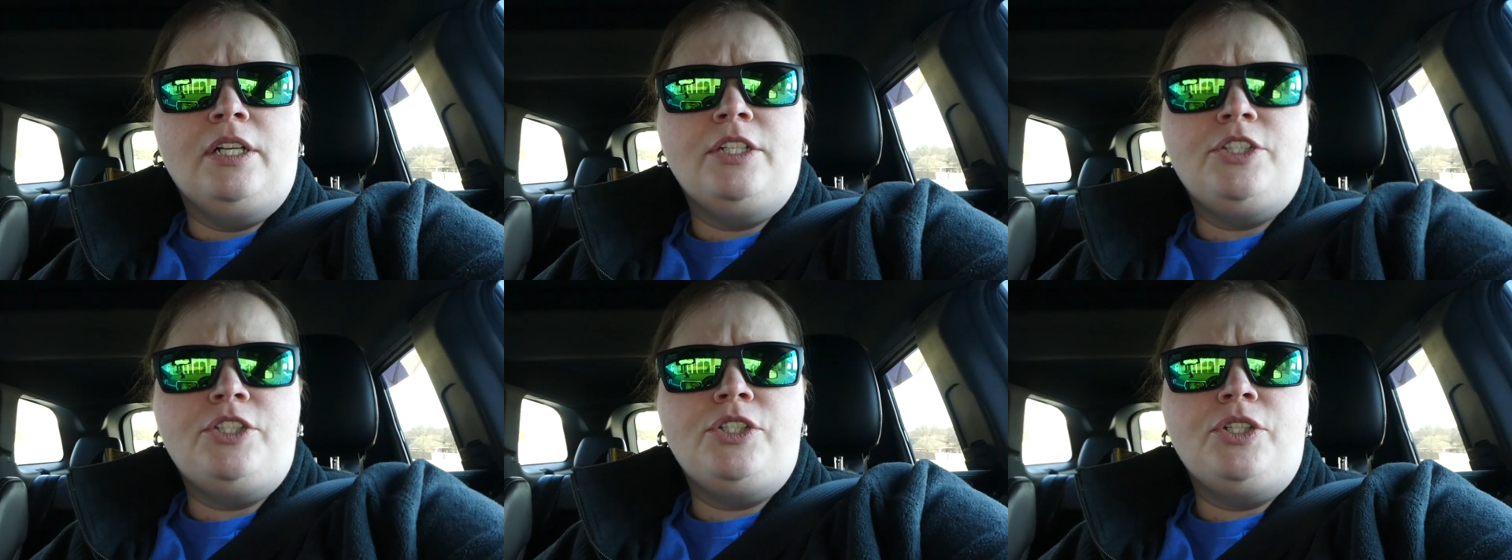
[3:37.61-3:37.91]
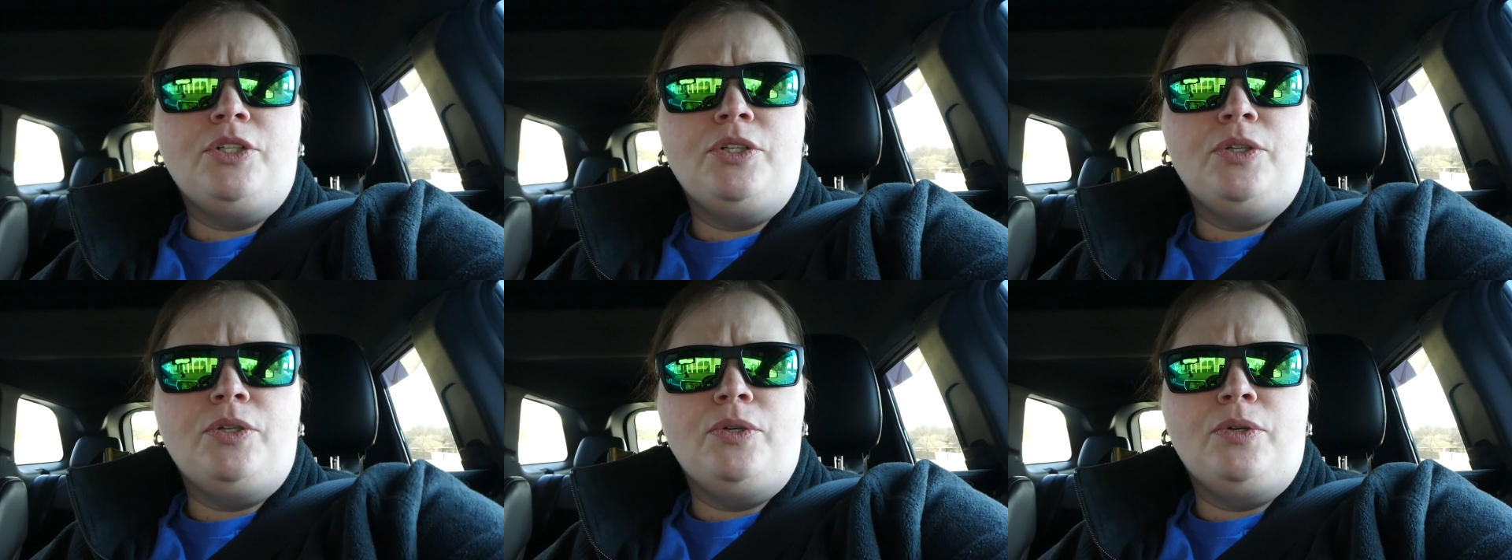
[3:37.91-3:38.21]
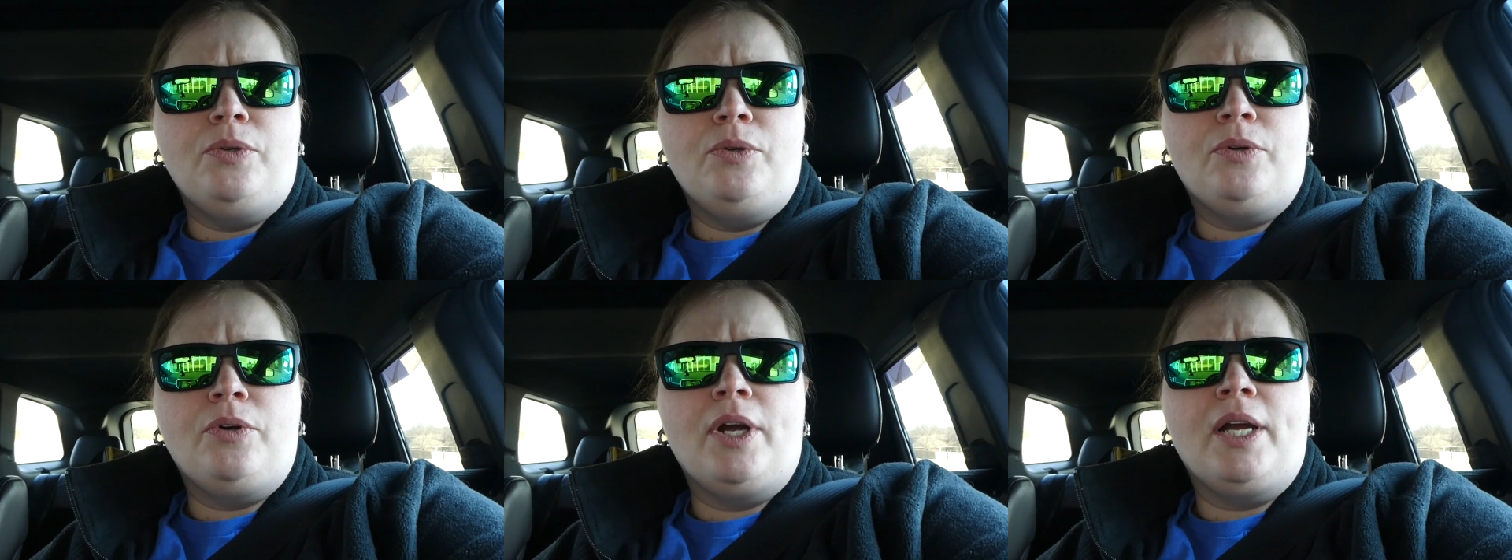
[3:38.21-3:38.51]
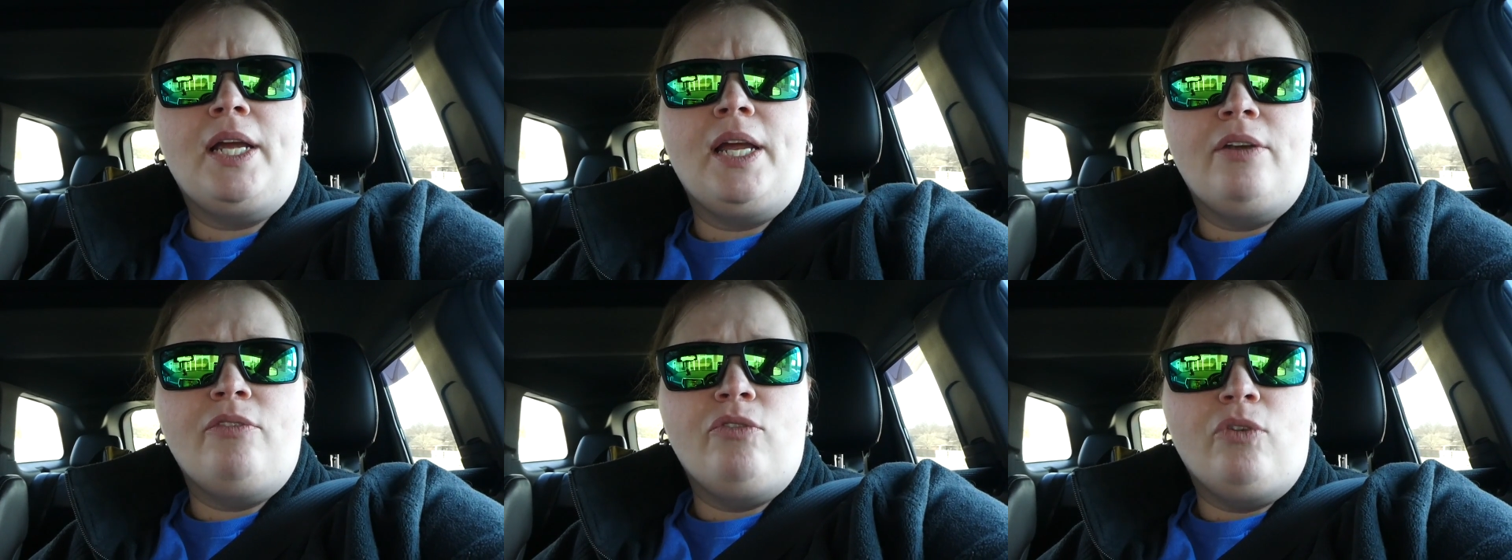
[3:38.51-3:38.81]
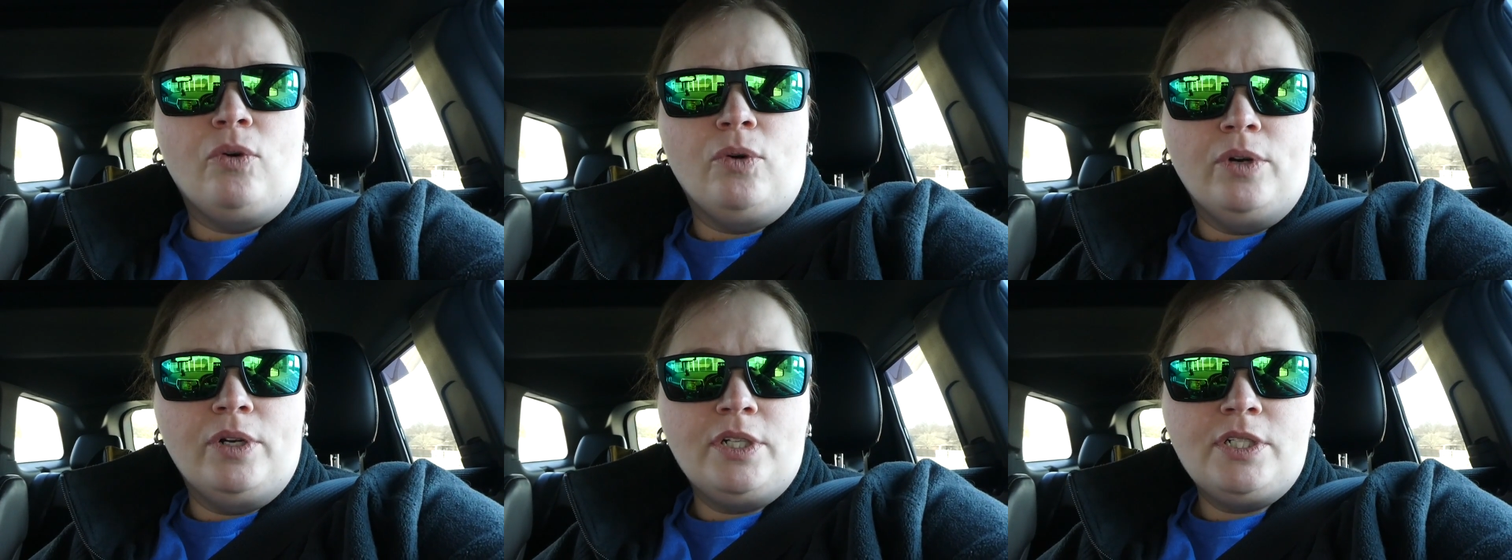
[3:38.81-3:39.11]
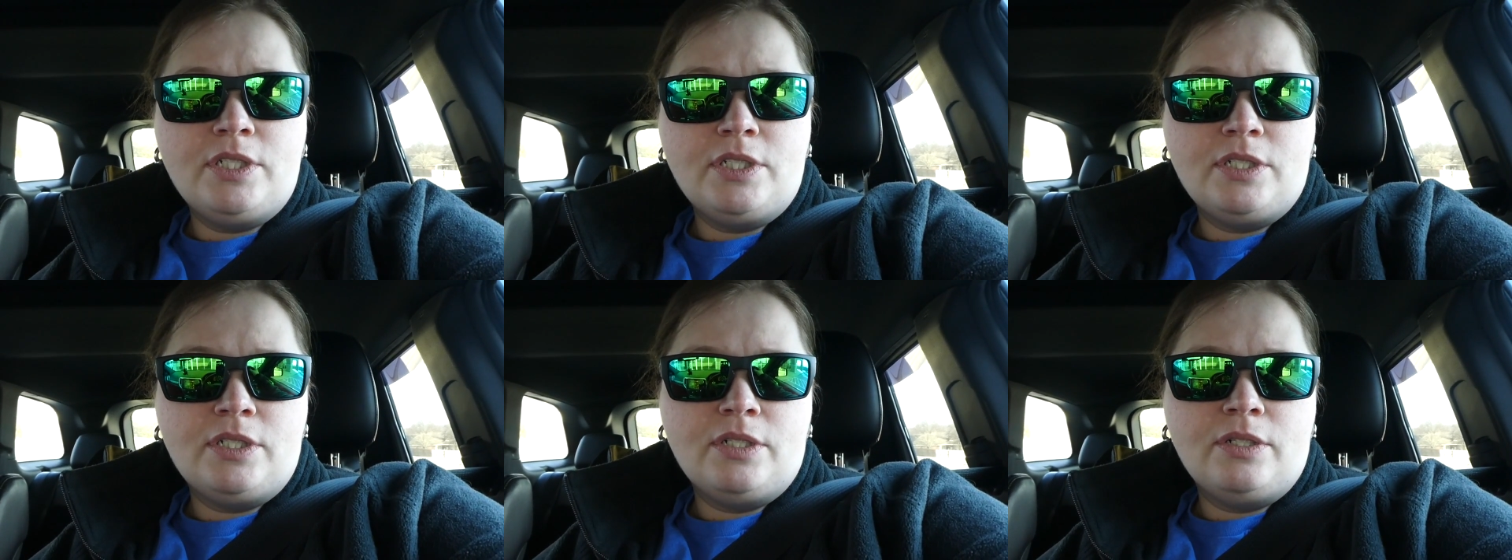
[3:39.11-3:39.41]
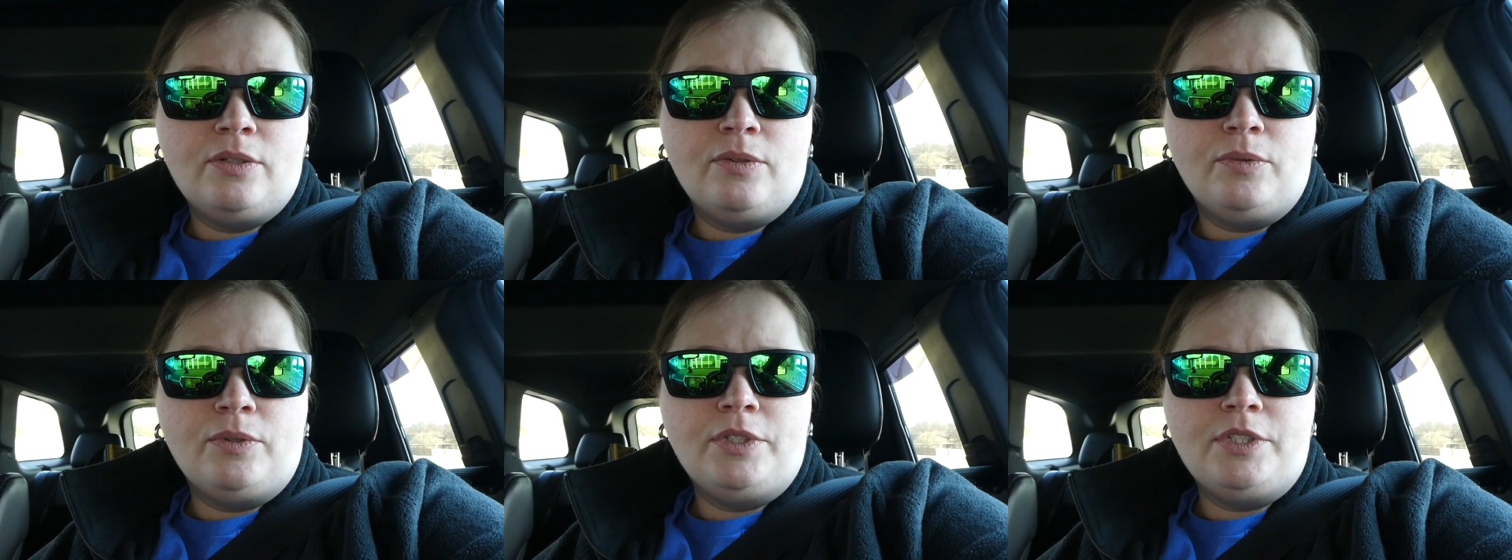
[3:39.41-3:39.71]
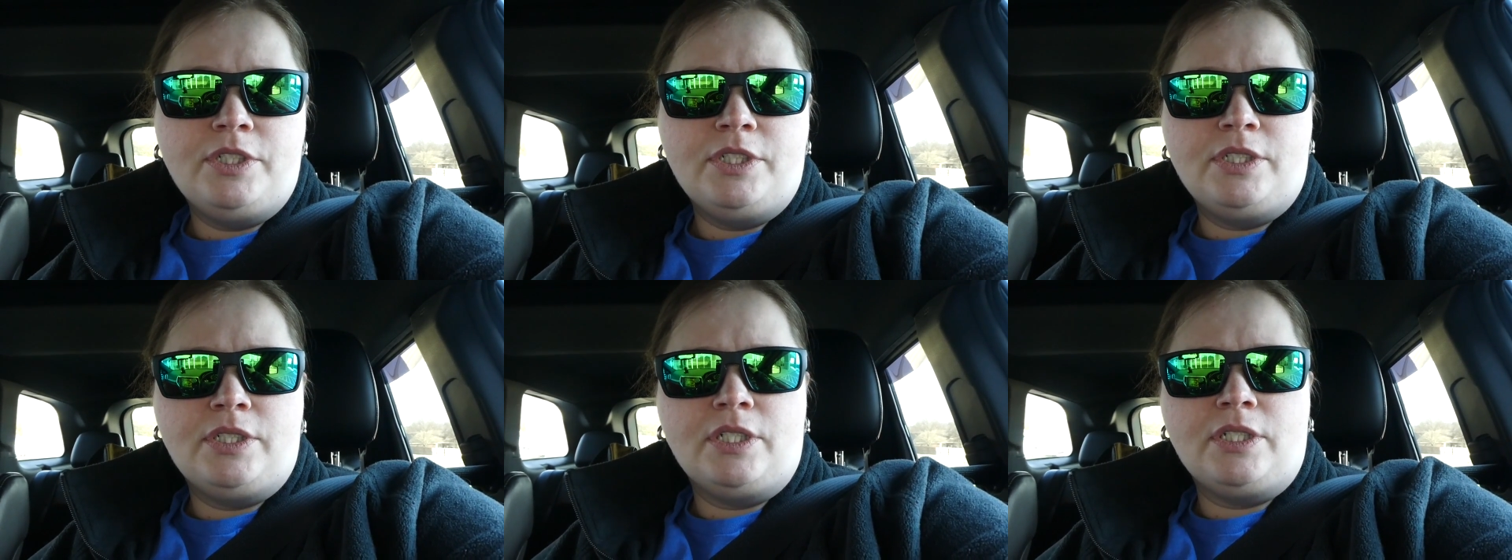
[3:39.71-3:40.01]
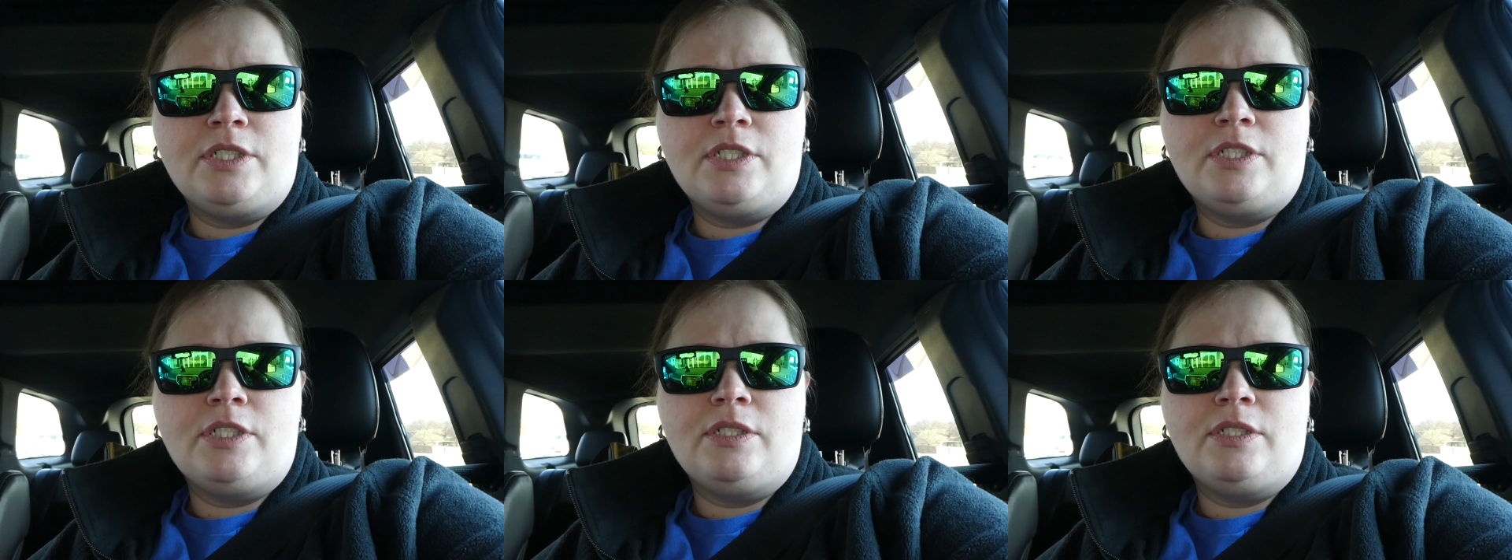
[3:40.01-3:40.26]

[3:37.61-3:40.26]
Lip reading: to Craighead Forest, which is a